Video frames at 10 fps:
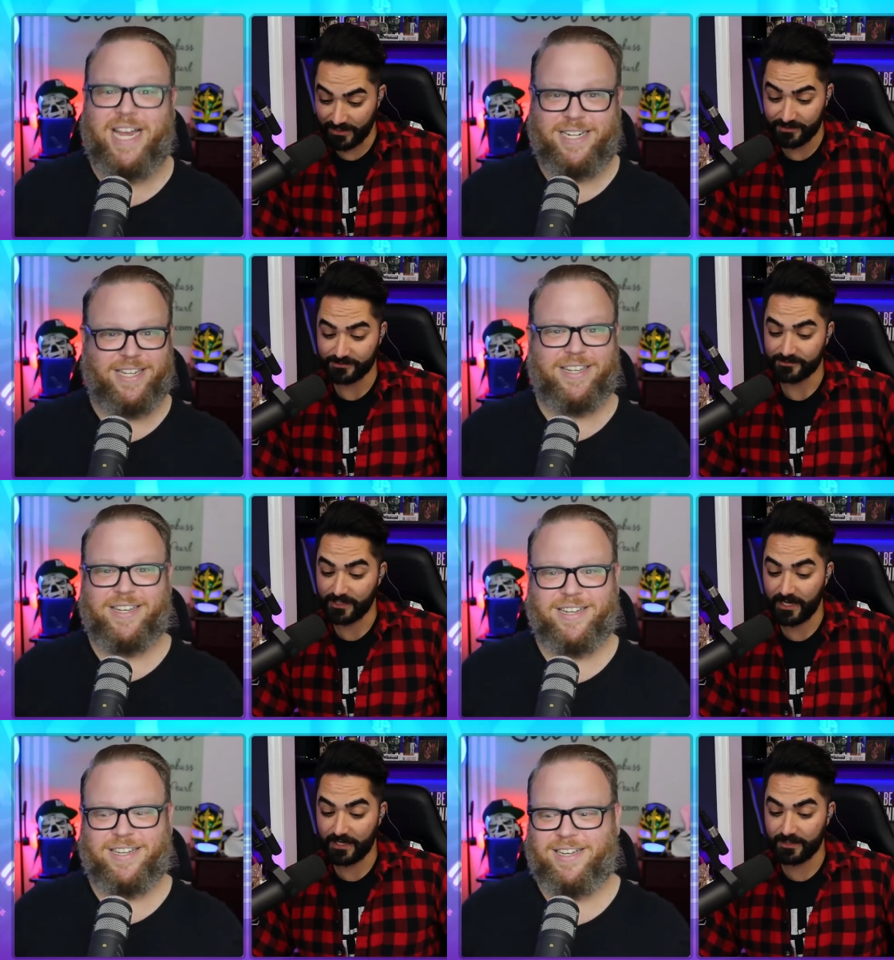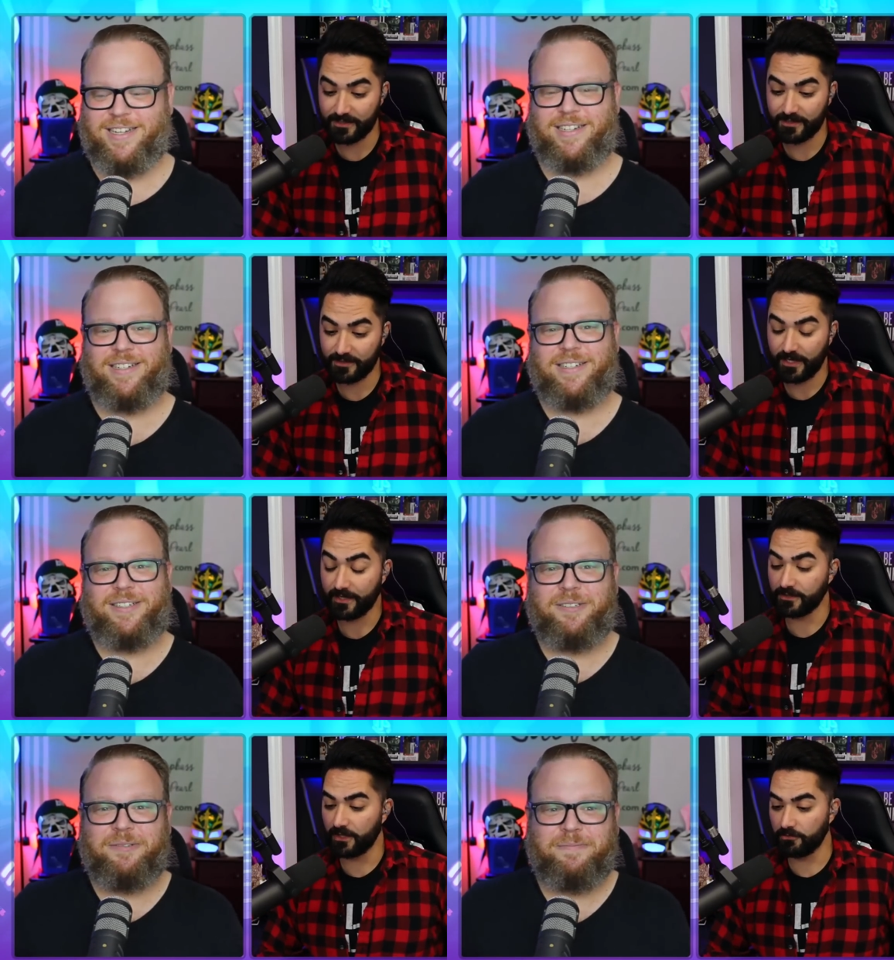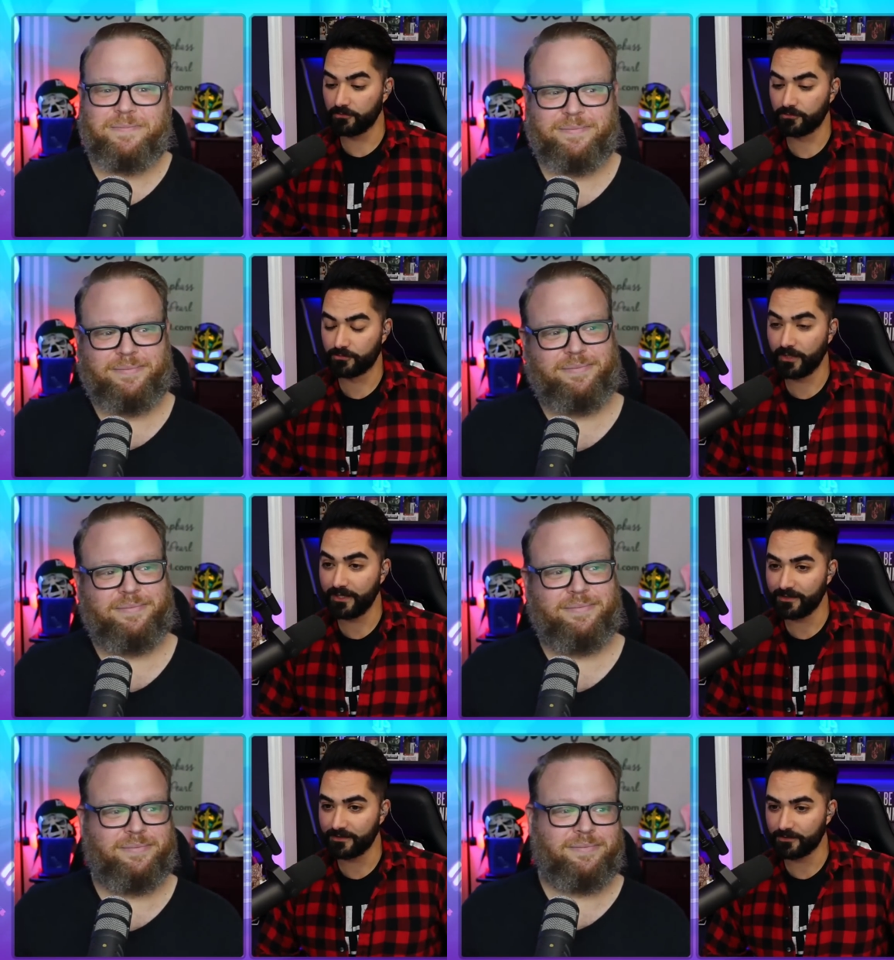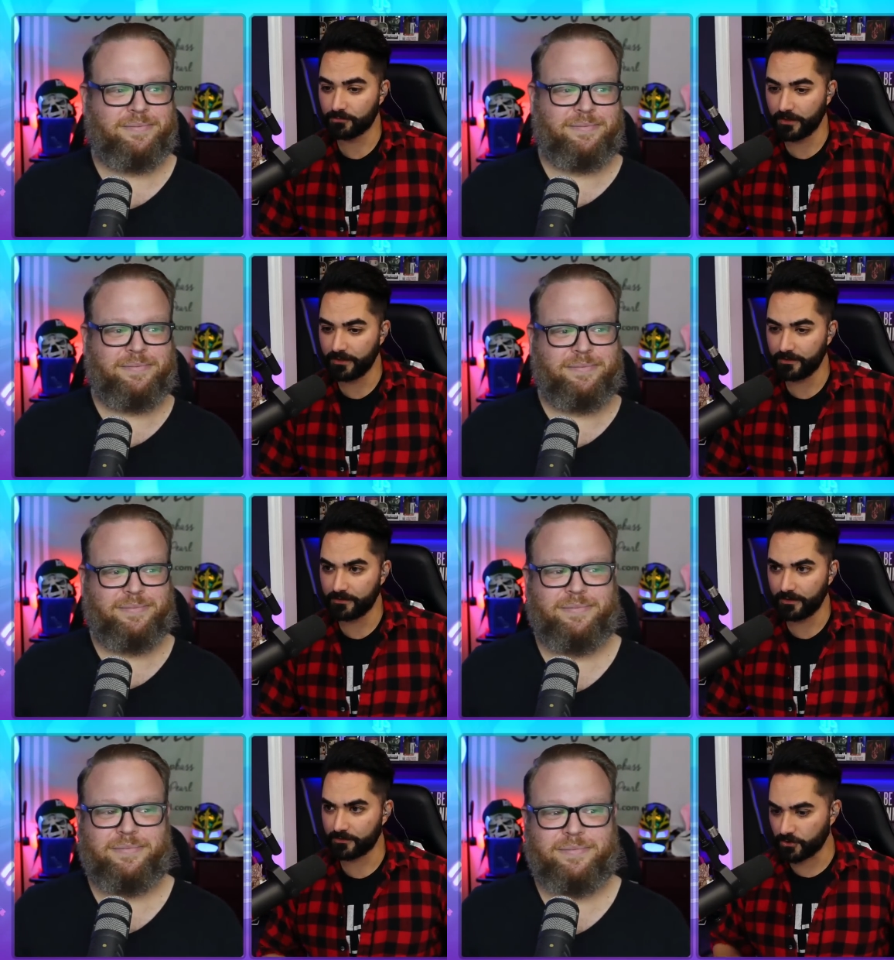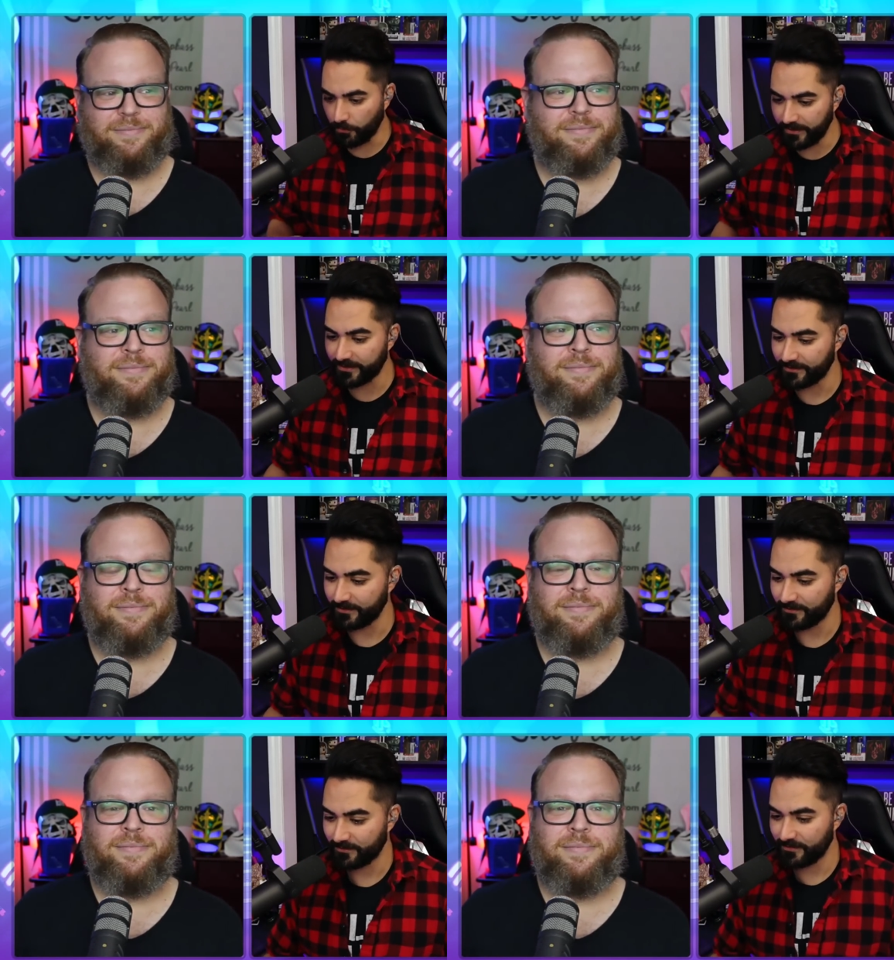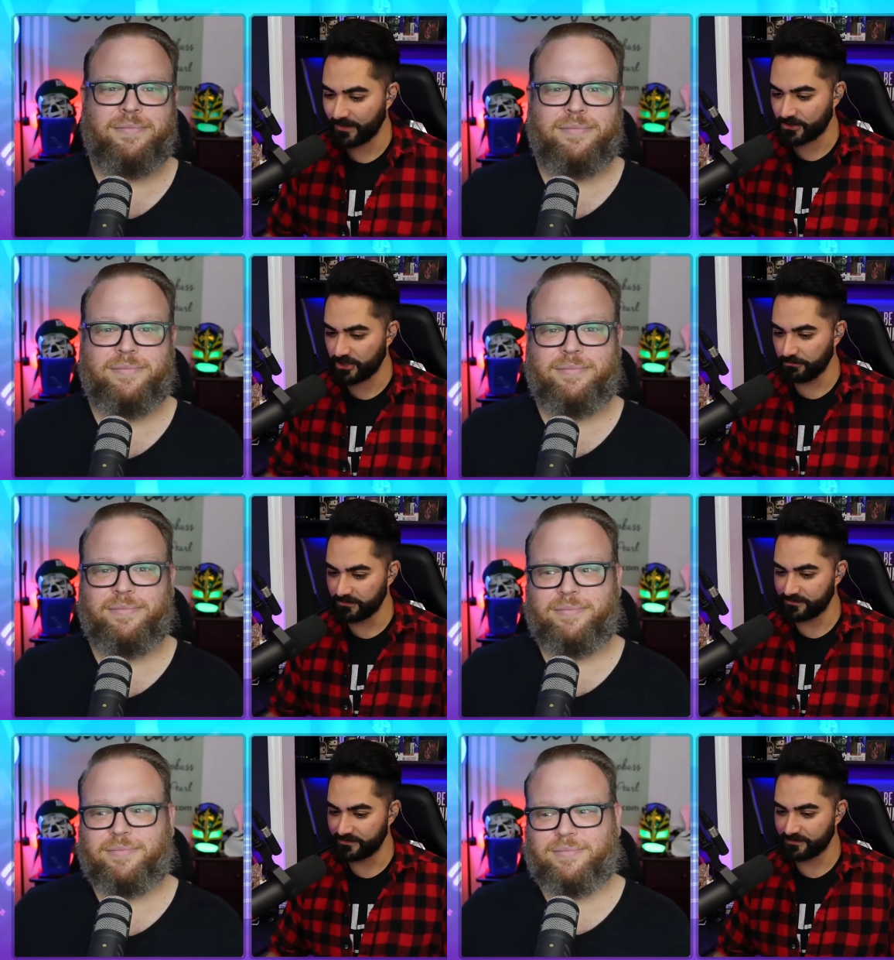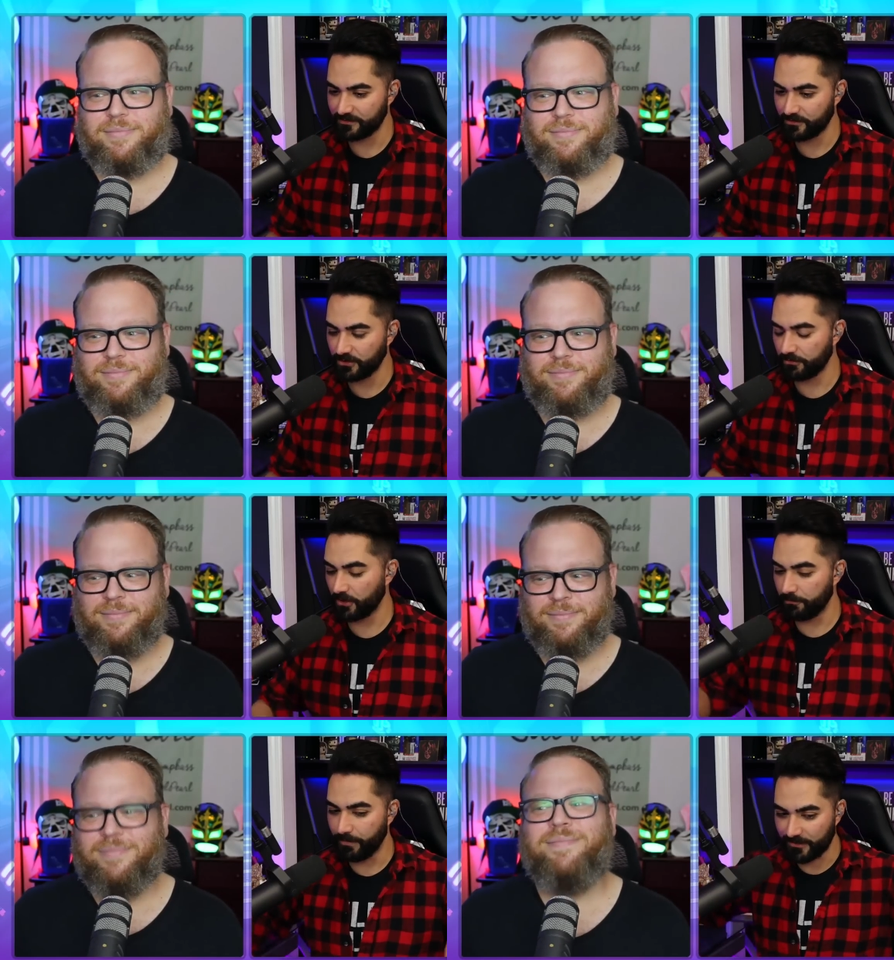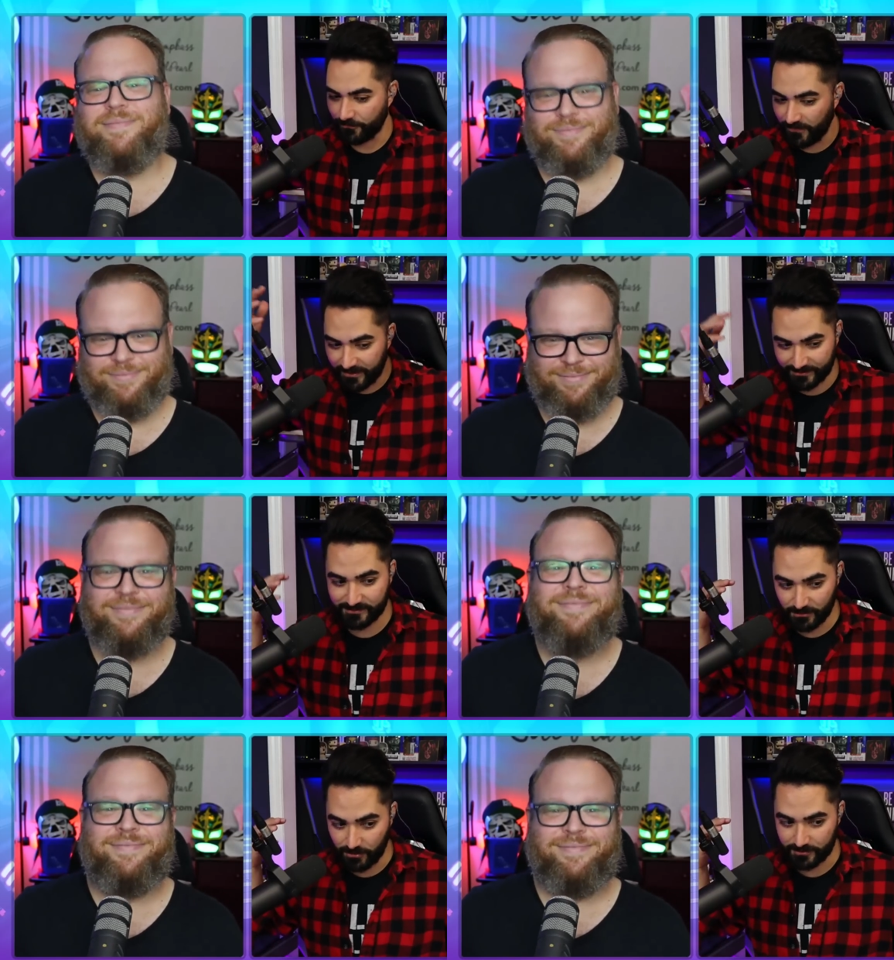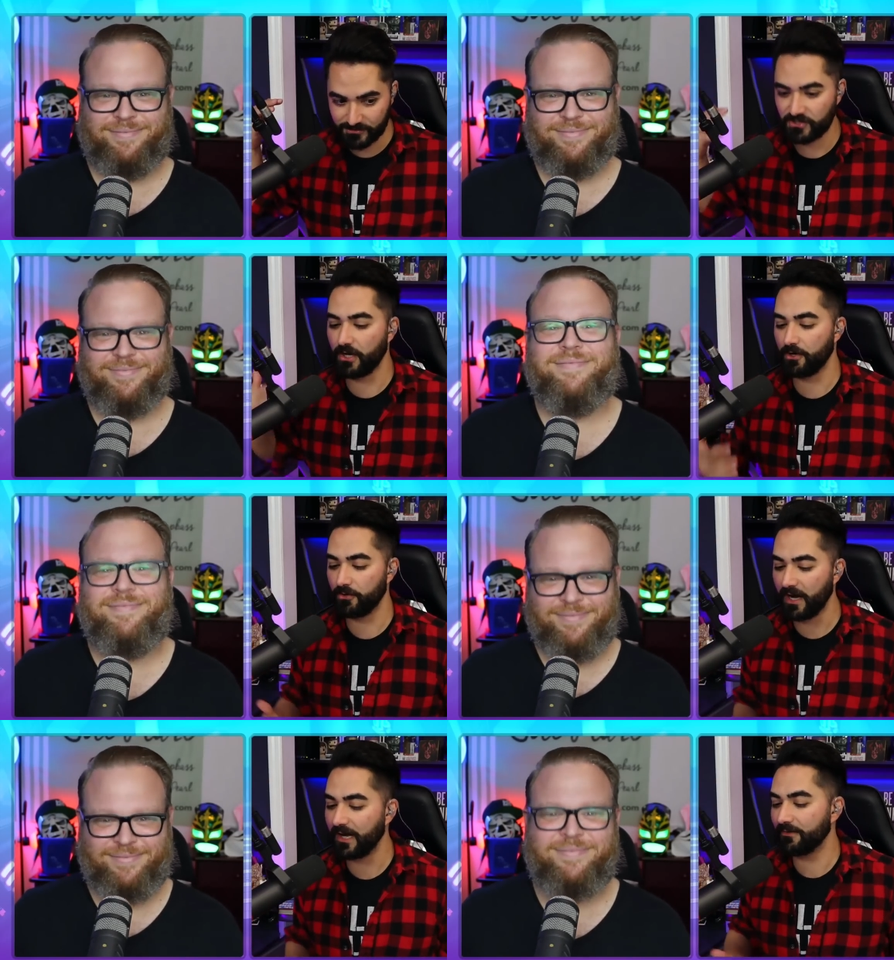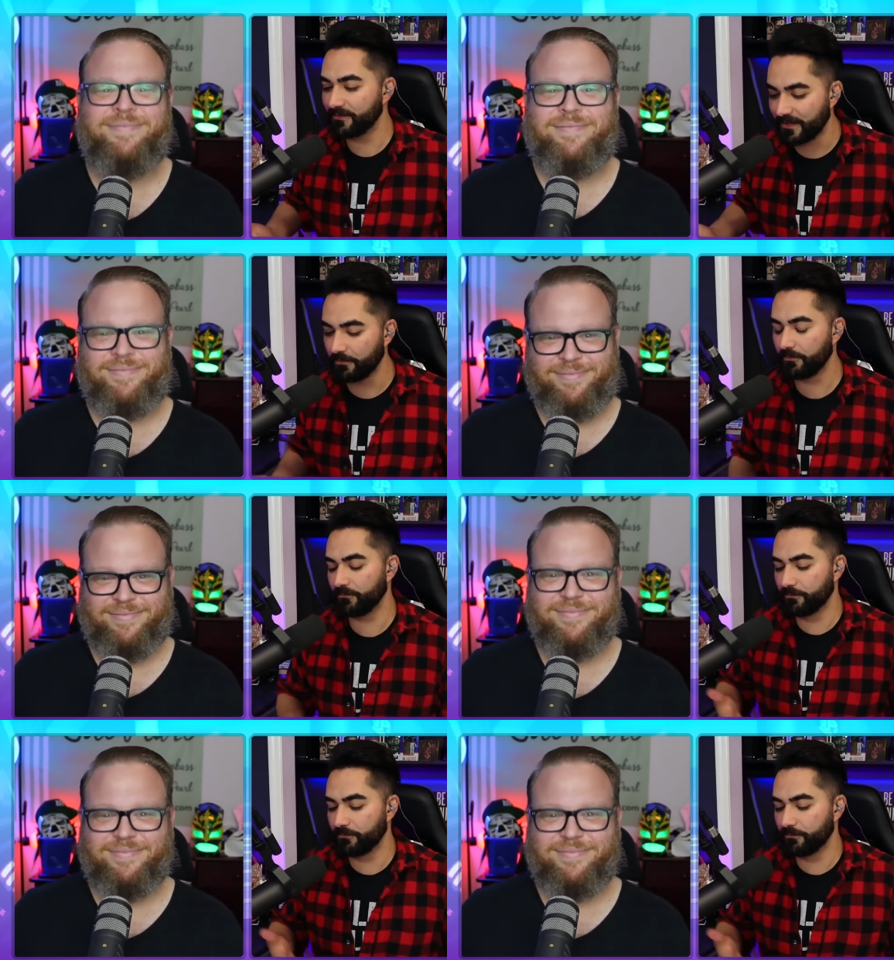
Speaker 1: She is, and And, you know, Rhea, Rhea tweeted that she was doing her Beth Phoenix look. So uh, that,